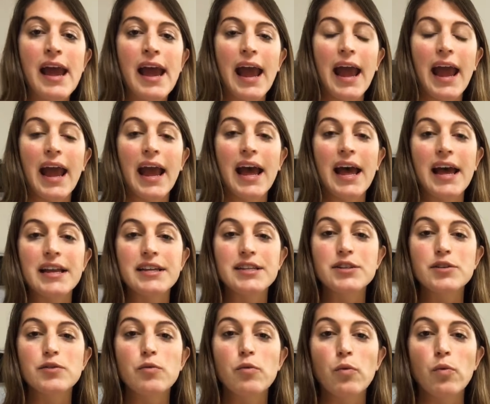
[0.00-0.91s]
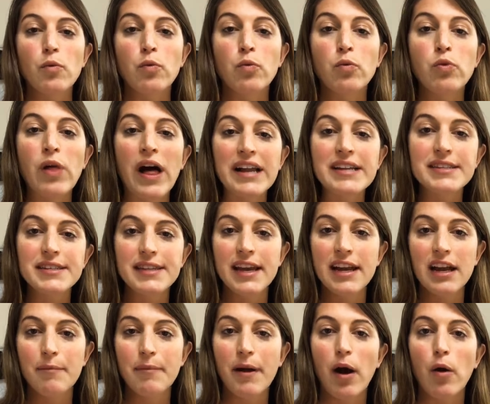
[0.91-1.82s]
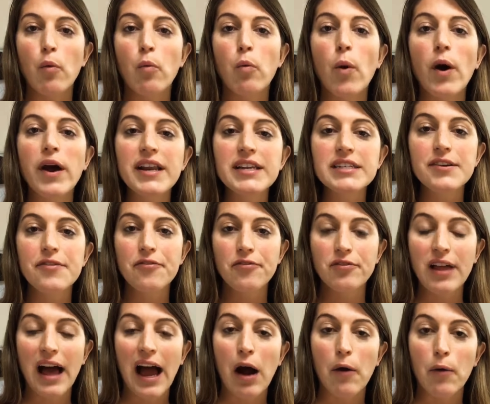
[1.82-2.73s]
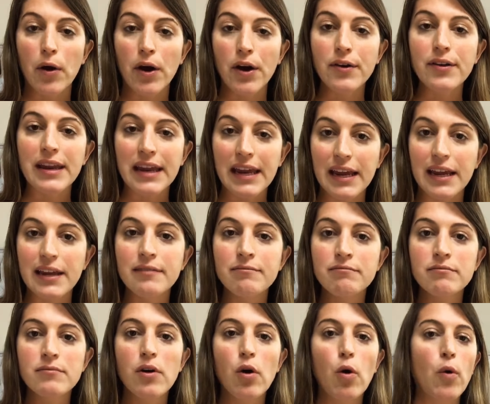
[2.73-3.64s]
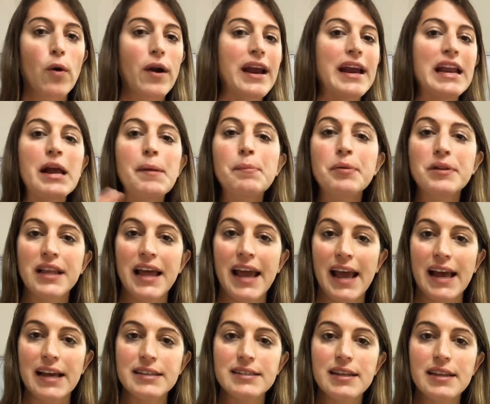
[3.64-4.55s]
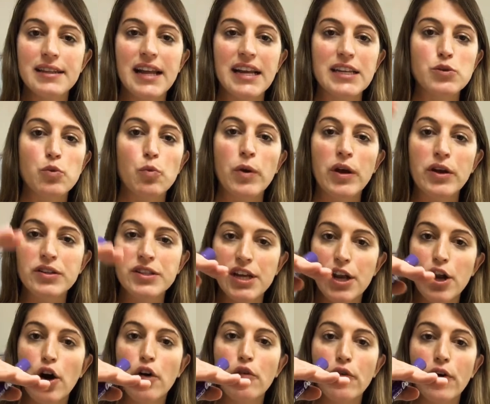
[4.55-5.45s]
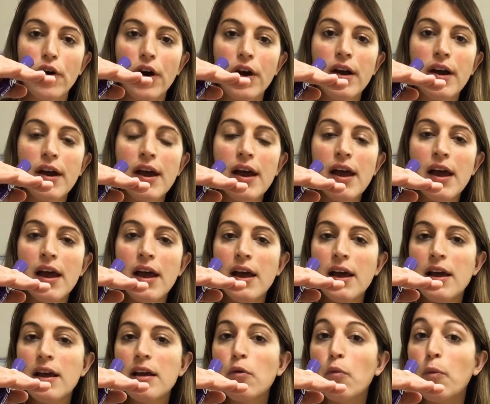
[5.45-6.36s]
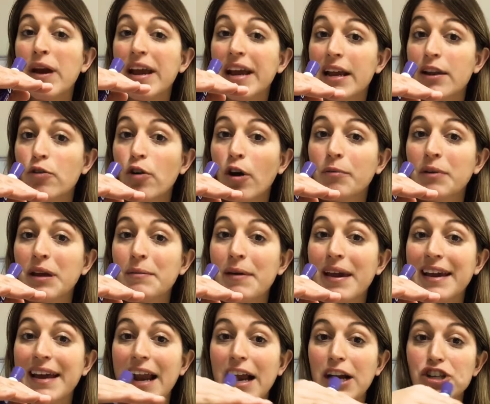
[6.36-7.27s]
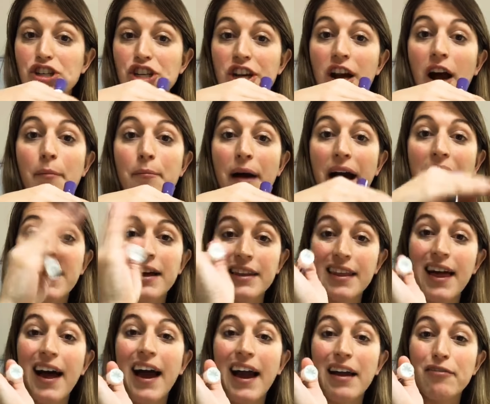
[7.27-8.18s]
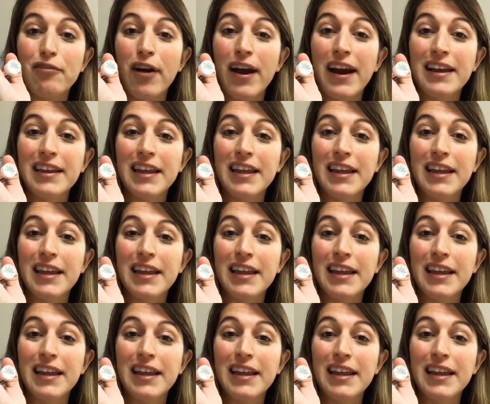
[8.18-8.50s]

And let's think about, what does a flower need, or any plant that's wilted over? We can normally make it actually come back alive, right?